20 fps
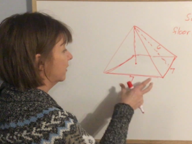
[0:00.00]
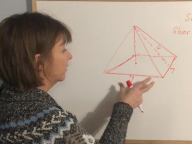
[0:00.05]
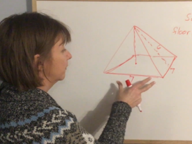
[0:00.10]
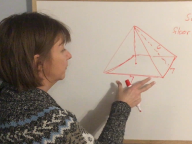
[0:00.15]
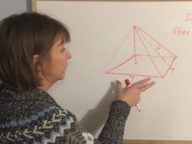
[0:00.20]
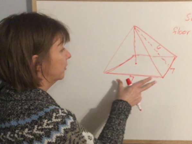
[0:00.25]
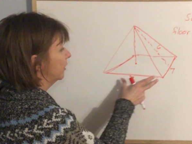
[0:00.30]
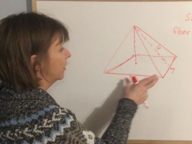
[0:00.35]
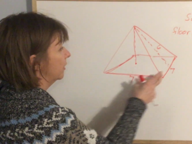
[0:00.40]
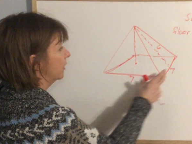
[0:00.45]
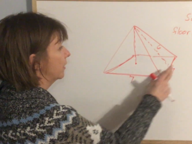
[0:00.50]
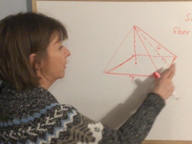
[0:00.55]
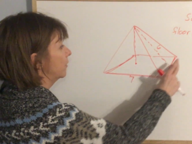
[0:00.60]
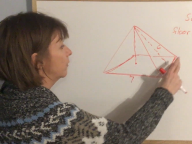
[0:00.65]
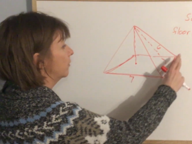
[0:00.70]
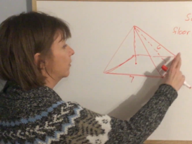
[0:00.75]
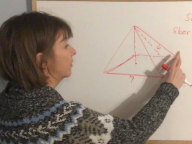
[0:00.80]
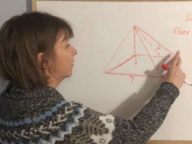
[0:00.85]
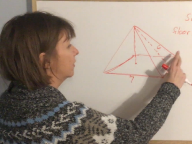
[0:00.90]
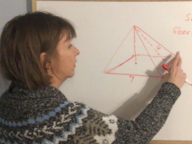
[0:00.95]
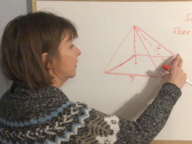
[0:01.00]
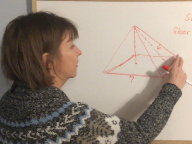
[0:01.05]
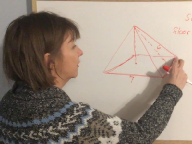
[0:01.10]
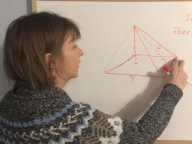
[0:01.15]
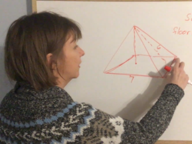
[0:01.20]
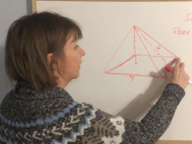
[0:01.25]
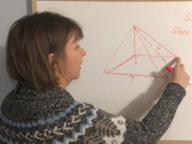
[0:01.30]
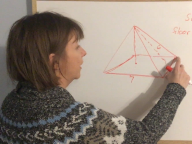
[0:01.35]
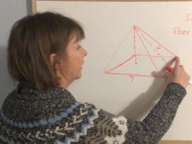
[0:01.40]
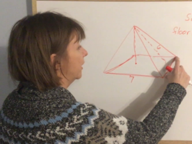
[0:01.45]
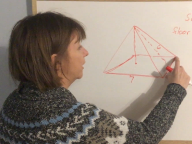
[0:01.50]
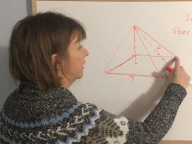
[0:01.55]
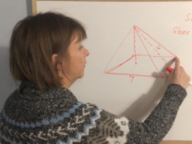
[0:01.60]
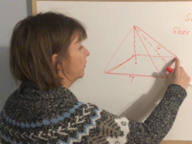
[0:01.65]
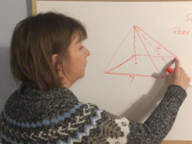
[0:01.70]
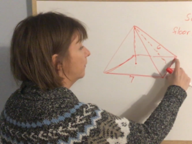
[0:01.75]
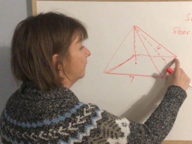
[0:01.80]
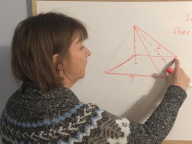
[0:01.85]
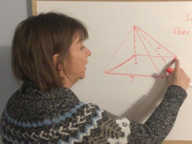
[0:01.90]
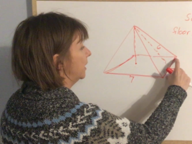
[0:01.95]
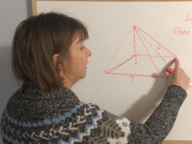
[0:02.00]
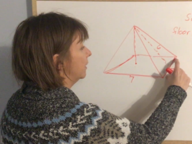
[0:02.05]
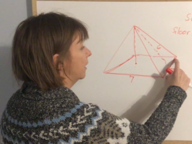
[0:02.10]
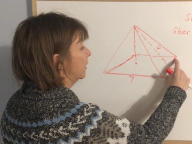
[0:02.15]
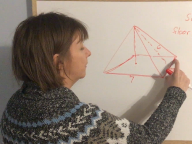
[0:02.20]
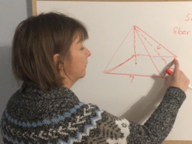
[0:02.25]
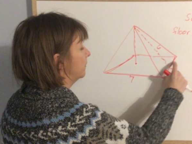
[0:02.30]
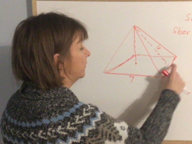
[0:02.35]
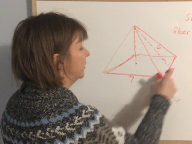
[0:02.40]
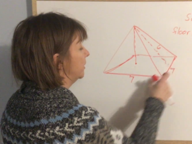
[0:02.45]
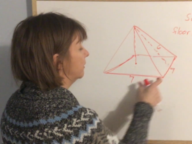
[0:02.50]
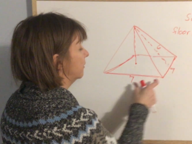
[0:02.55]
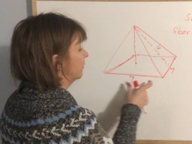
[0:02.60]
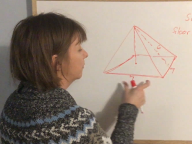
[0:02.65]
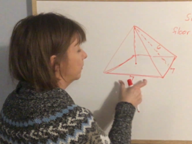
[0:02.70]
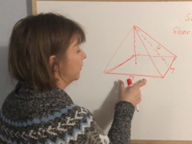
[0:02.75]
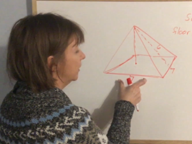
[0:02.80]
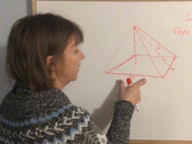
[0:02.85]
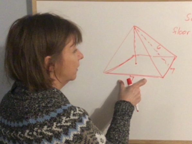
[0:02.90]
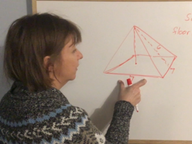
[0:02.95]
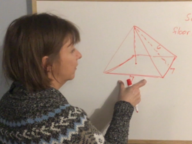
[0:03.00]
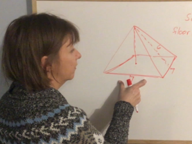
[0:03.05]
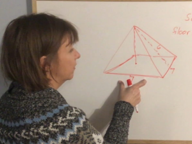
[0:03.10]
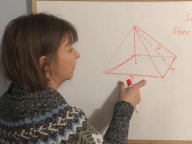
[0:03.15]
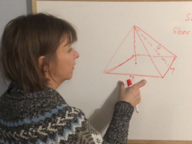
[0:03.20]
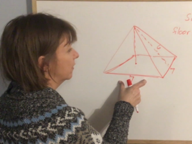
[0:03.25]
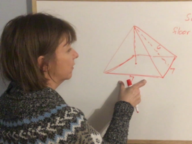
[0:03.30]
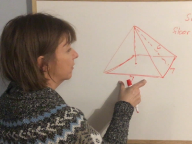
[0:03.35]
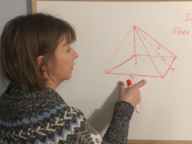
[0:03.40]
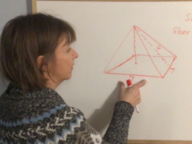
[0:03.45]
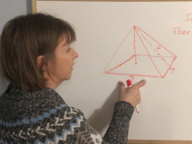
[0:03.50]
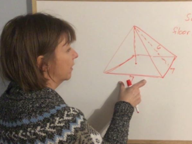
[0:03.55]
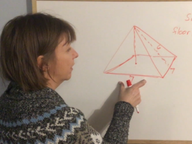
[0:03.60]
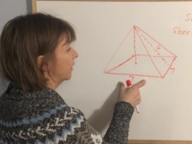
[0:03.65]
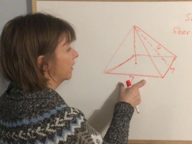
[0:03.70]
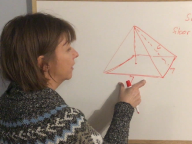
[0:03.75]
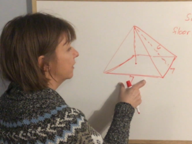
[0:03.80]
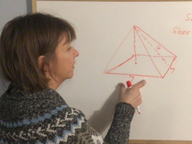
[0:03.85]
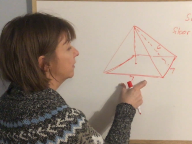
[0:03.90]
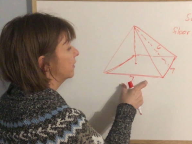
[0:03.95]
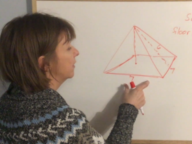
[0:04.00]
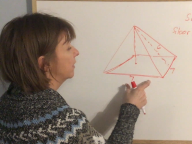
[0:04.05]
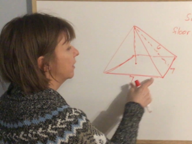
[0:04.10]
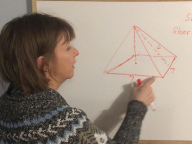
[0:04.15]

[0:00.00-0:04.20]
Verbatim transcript: Sometimes this side might not be as big as this side,